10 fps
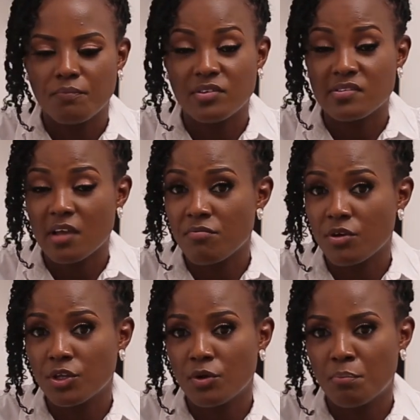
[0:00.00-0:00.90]

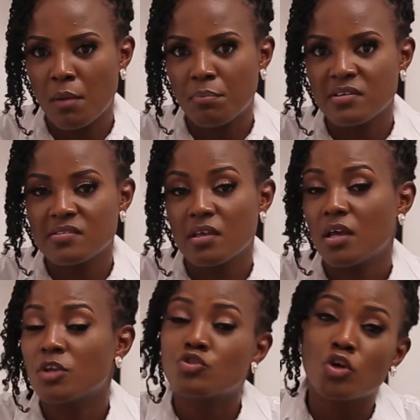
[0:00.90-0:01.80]
discovering your purpose.
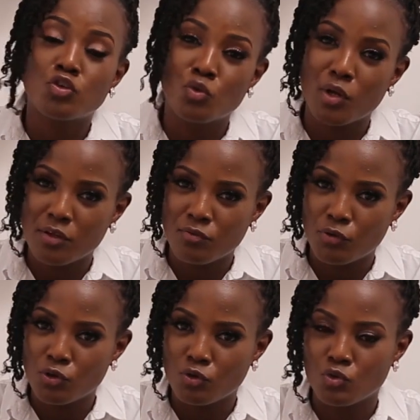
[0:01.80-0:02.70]
It's not too late
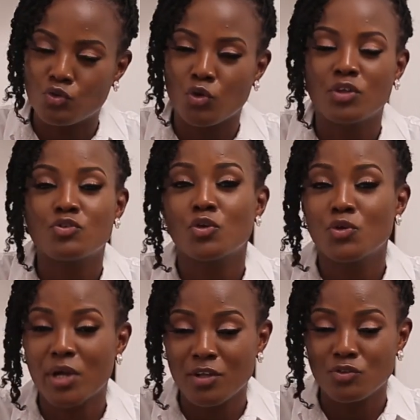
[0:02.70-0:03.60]
for you to join, so
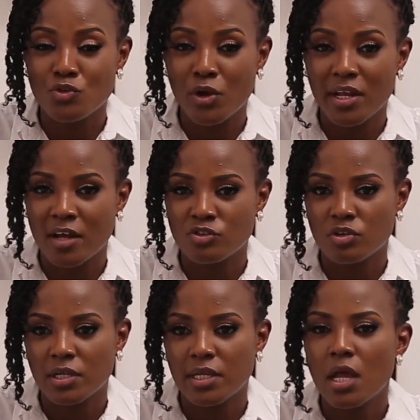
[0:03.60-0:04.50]
you can join
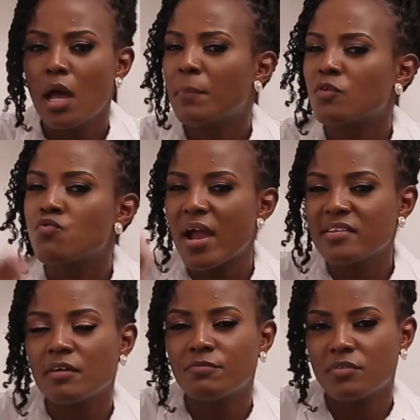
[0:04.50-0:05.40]
actually. But
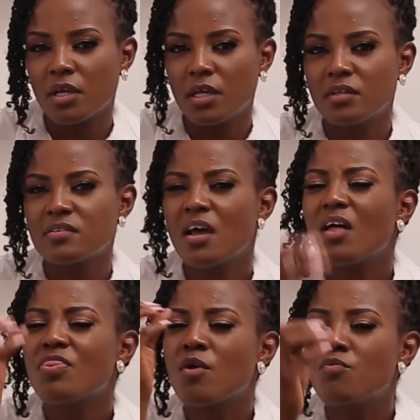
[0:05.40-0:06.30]
right after it,
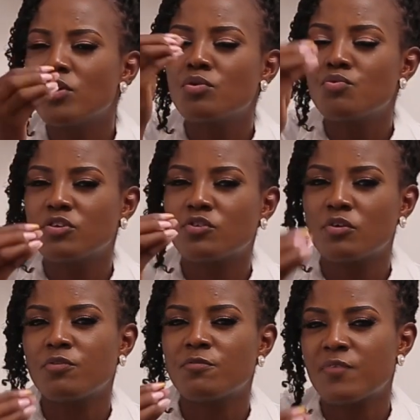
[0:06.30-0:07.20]
the real
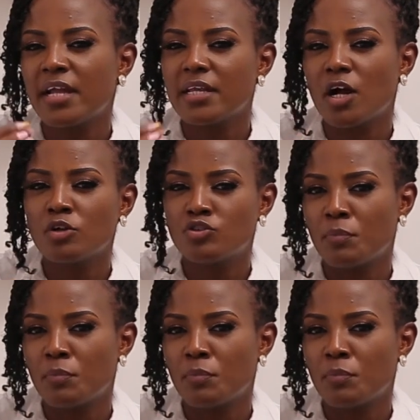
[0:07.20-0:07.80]
reason for finding out